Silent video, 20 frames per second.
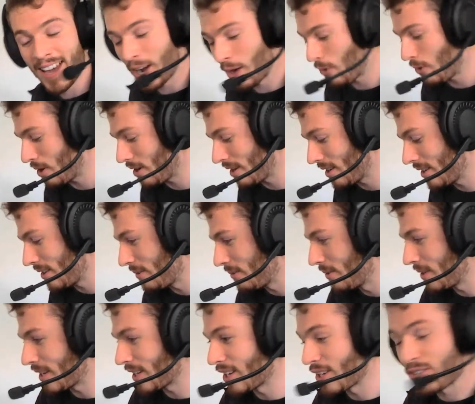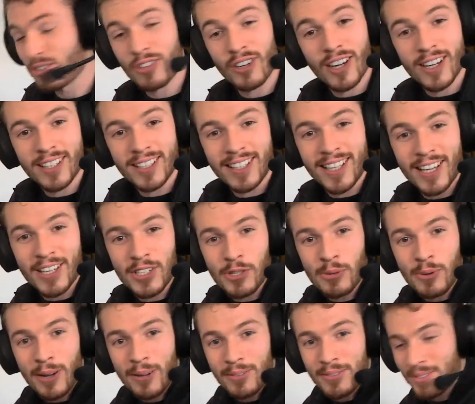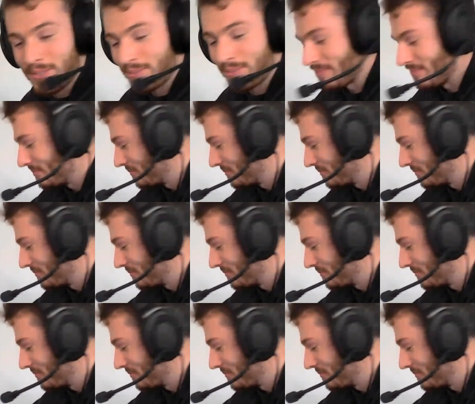Now we're going to try and catch you out.